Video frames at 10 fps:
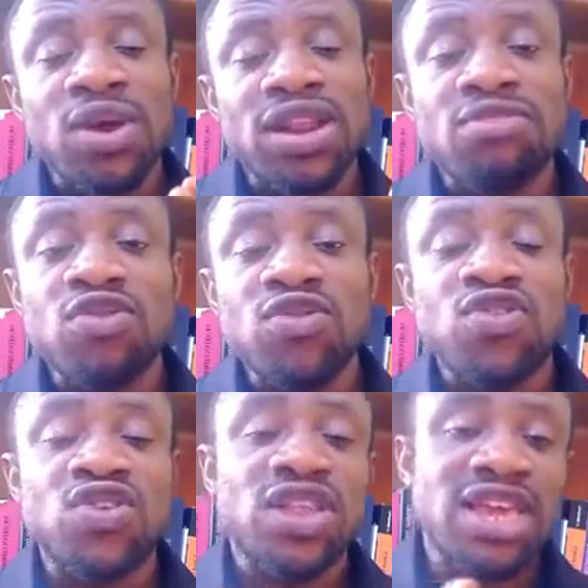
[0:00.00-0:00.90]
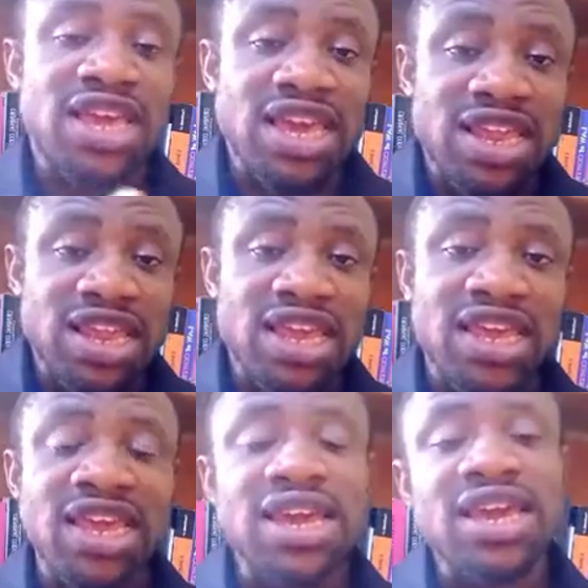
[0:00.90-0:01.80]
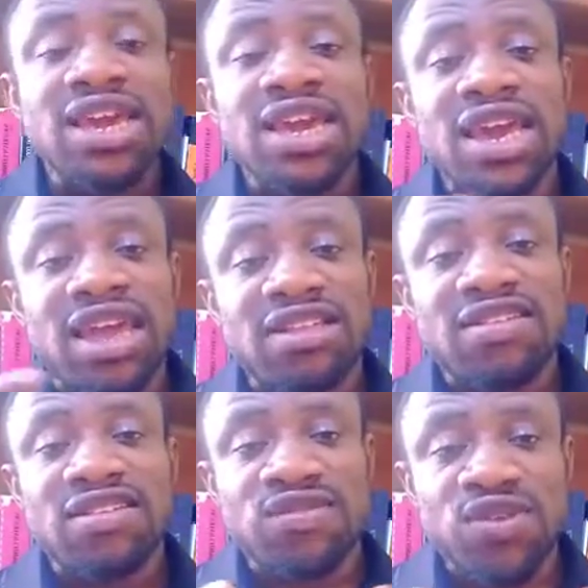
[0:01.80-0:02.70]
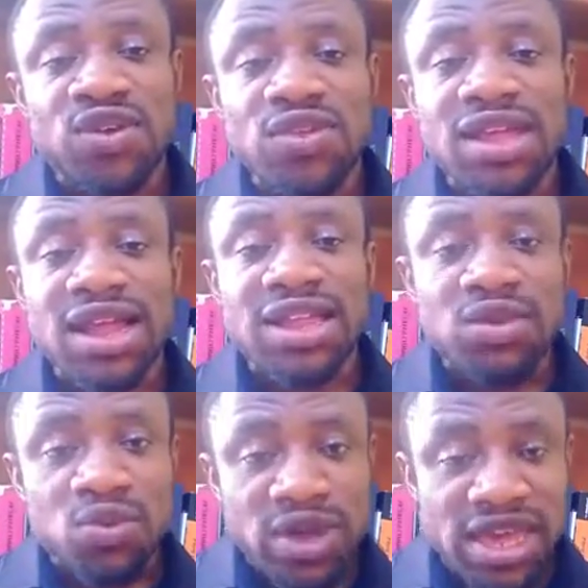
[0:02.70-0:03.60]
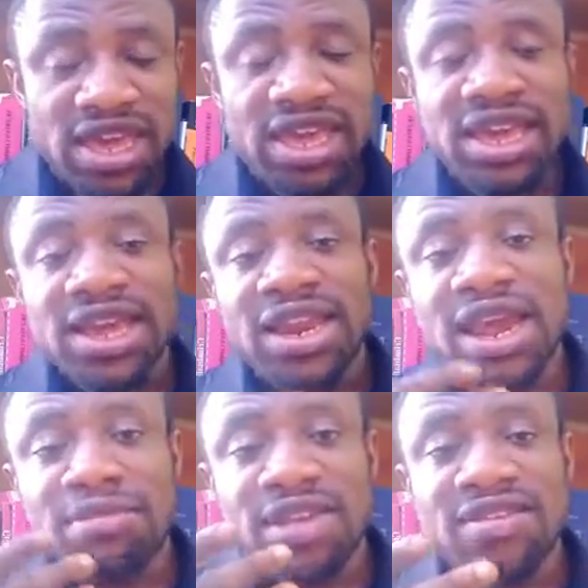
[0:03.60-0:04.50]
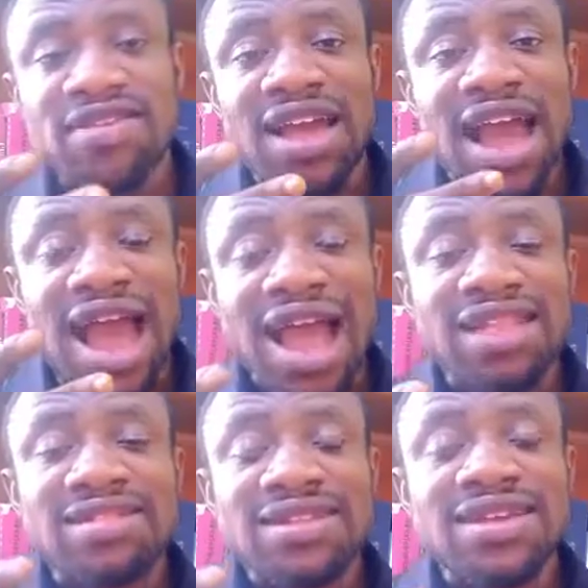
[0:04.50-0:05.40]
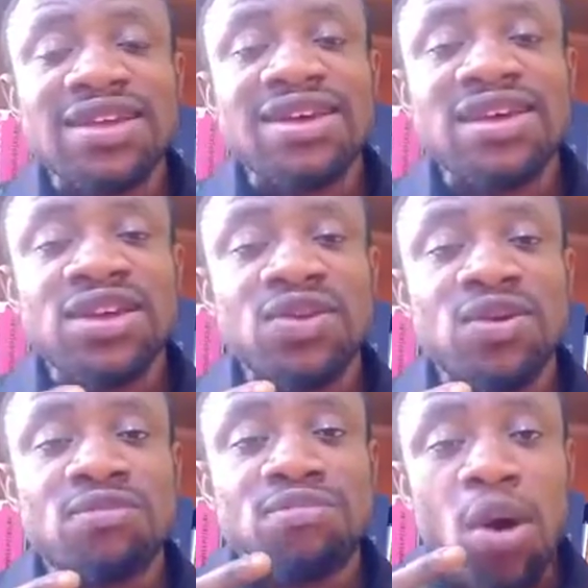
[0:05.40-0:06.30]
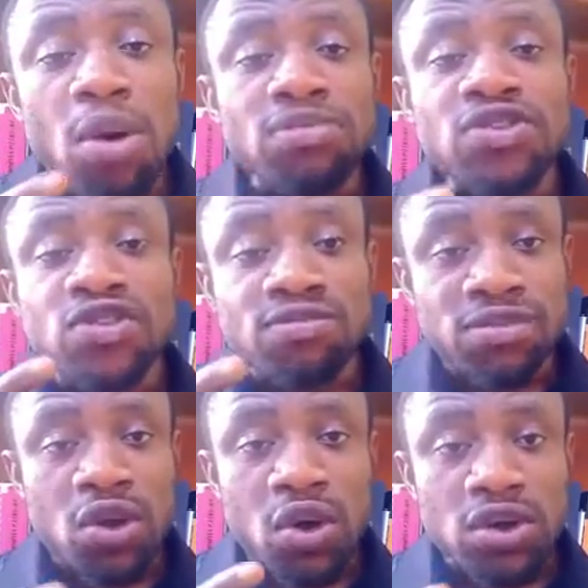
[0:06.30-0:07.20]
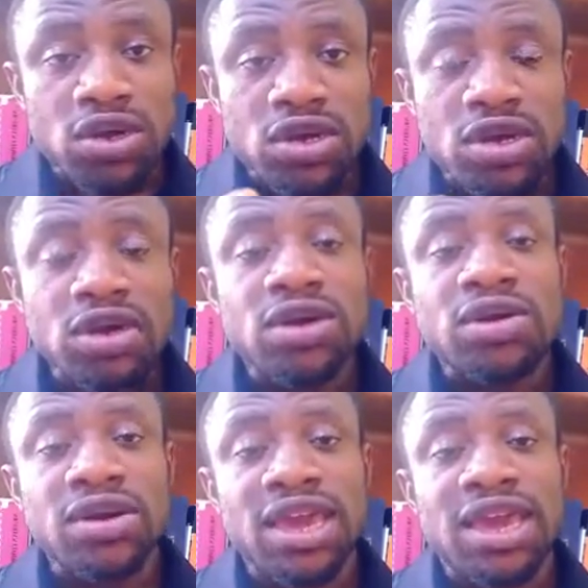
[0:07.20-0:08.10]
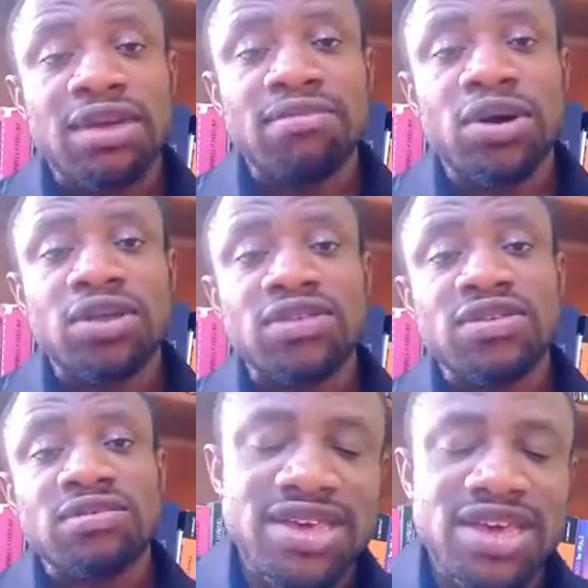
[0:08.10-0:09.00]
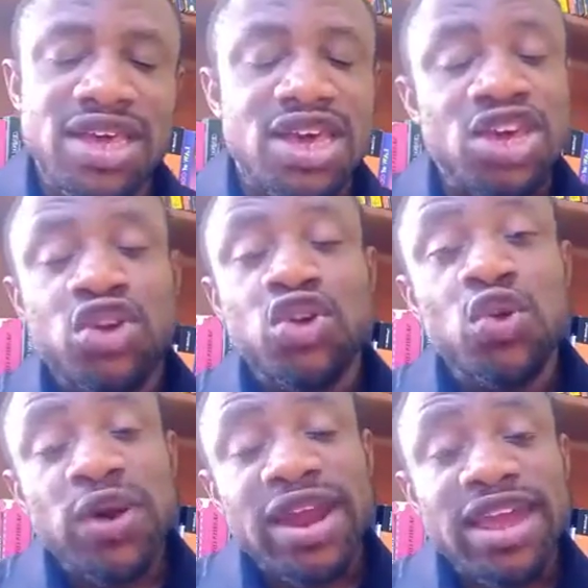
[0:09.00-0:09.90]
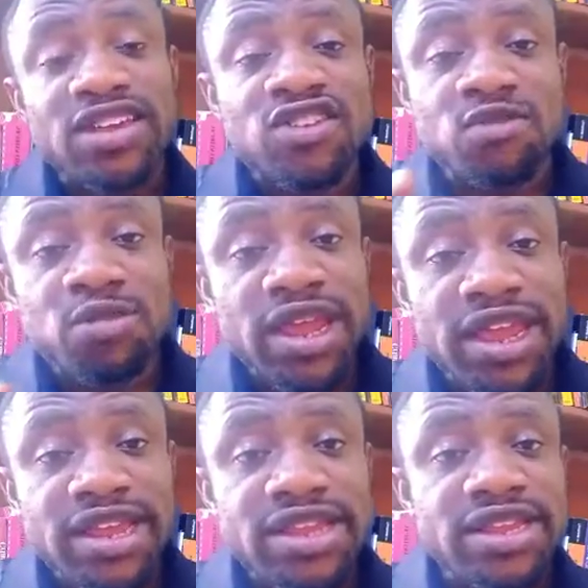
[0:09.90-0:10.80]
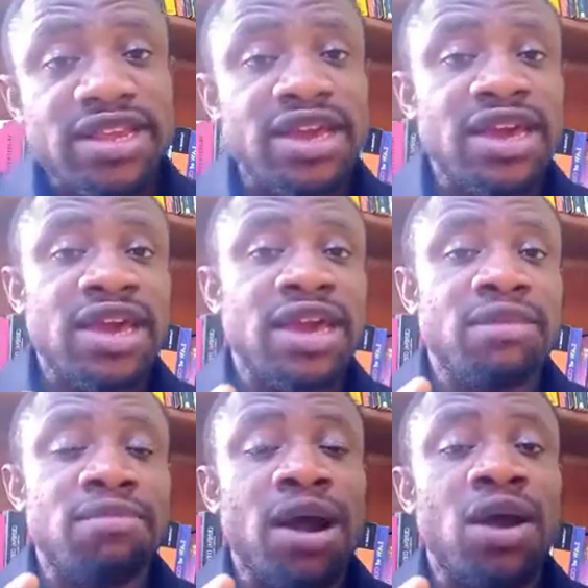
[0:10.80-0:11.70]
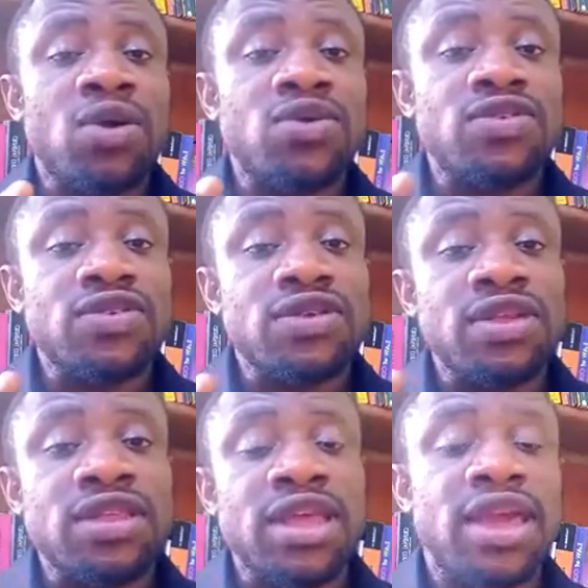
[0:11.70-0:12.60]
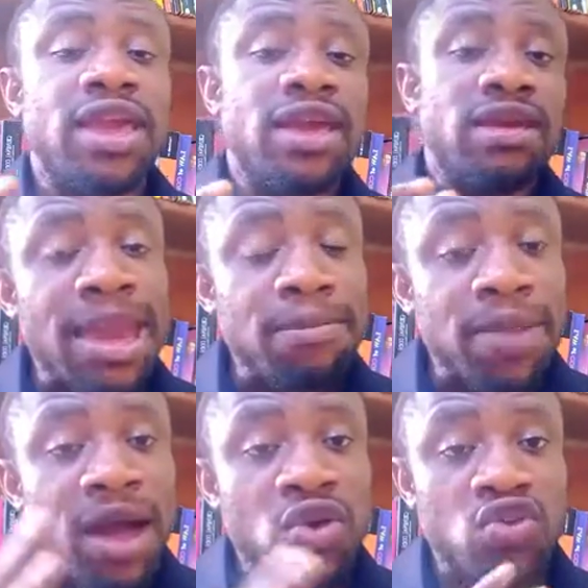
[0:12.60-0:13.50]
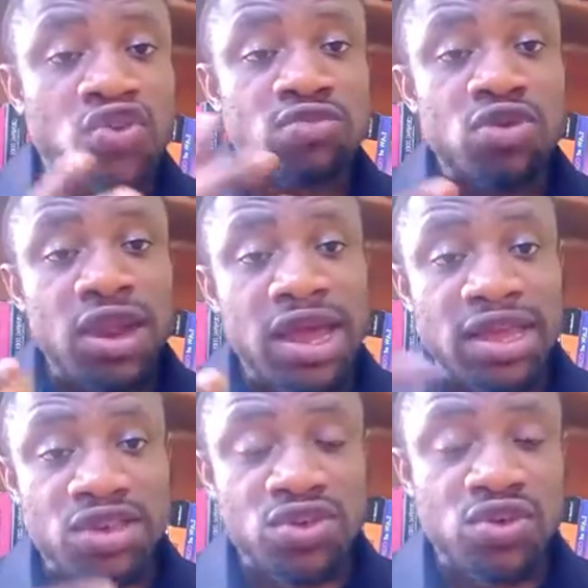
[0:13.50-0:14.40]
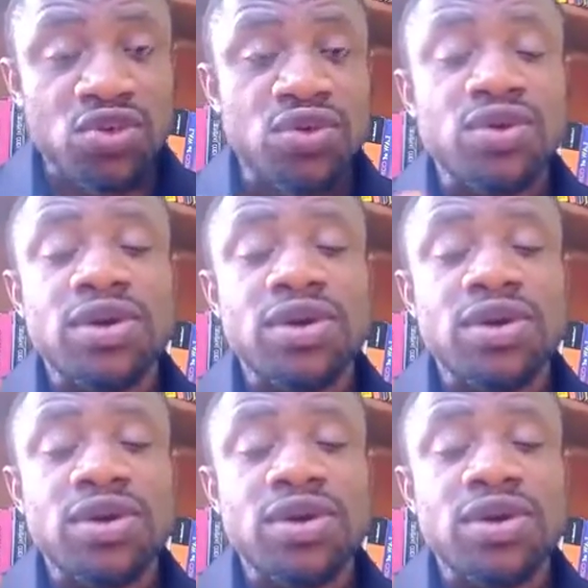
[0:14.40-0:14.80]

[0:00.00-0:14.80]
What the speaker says: it moves to the kidney, it is filtered away. That means the heart, pumps blood. Okay, but when I explained about the hyperosmolar issue,